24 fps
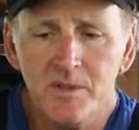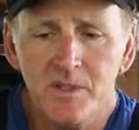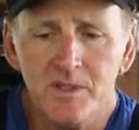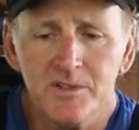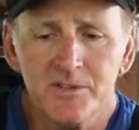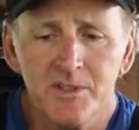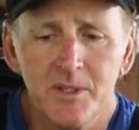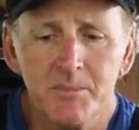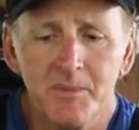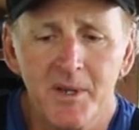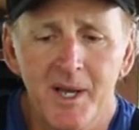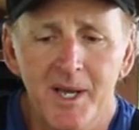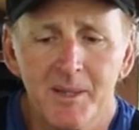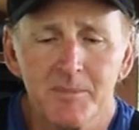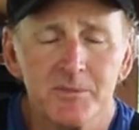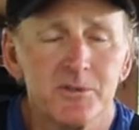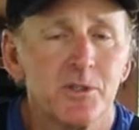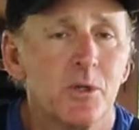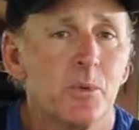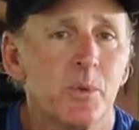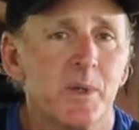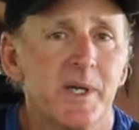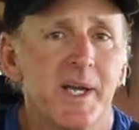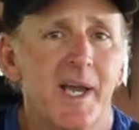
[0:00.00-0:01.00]
Sometimes
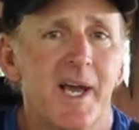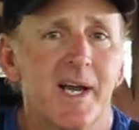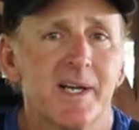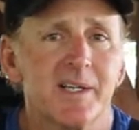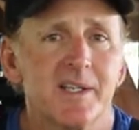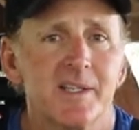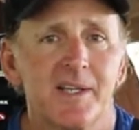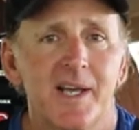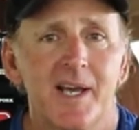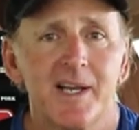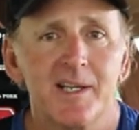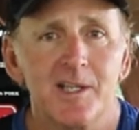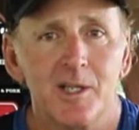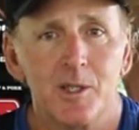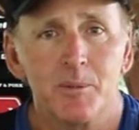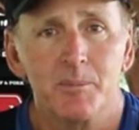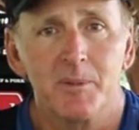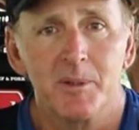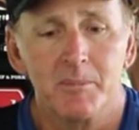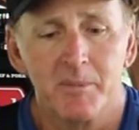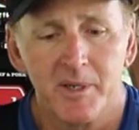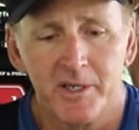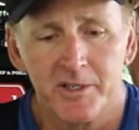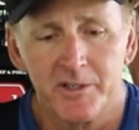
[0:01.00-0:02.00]
they'll react to that a little
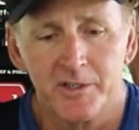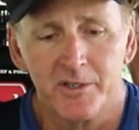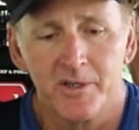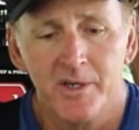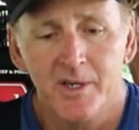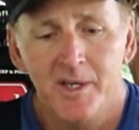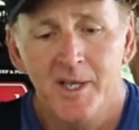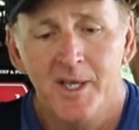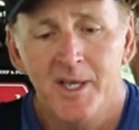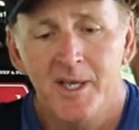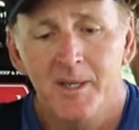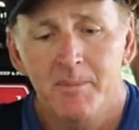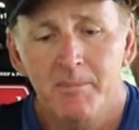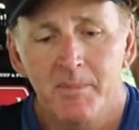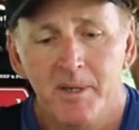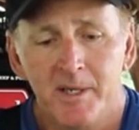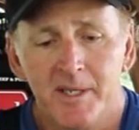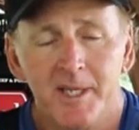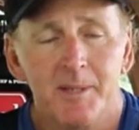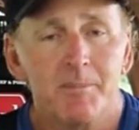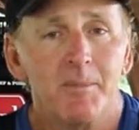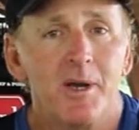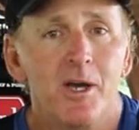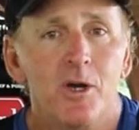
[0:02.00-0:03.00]
bit better.
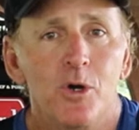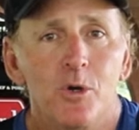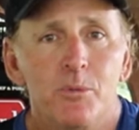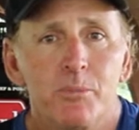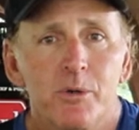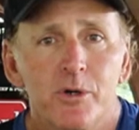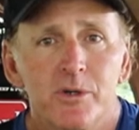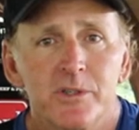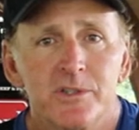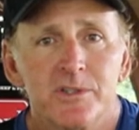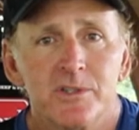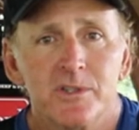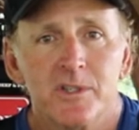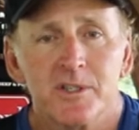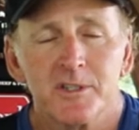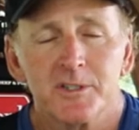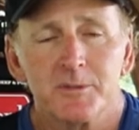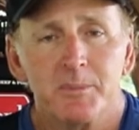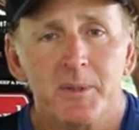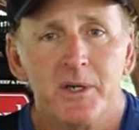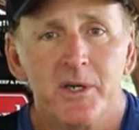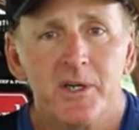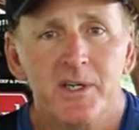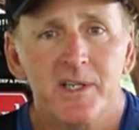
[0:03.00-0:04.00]
But in my own personal
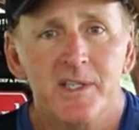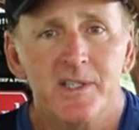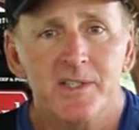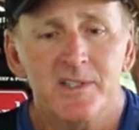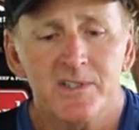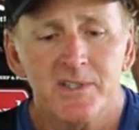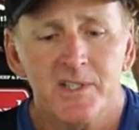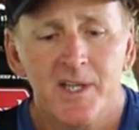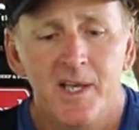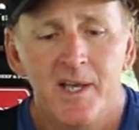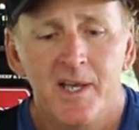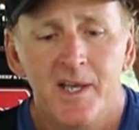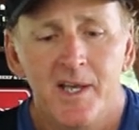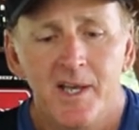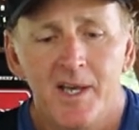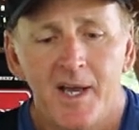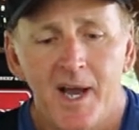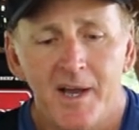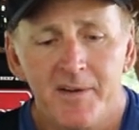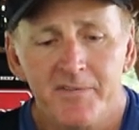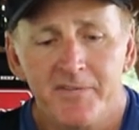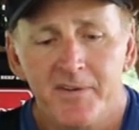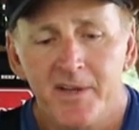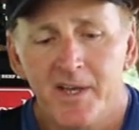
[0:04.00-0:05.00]
experience,
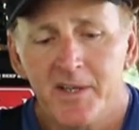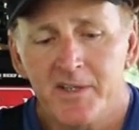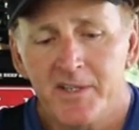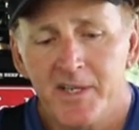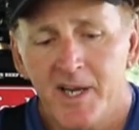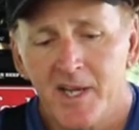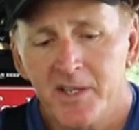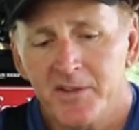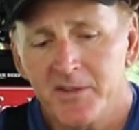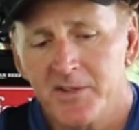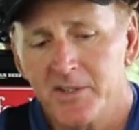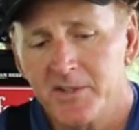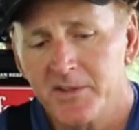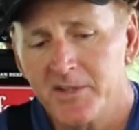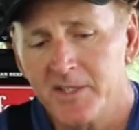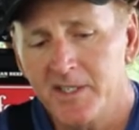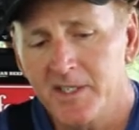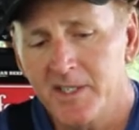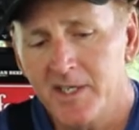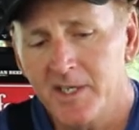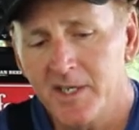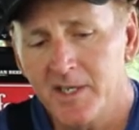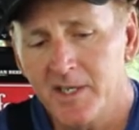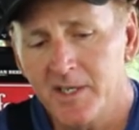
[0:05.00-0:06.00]
I found out that
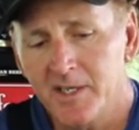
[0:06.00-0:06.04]
the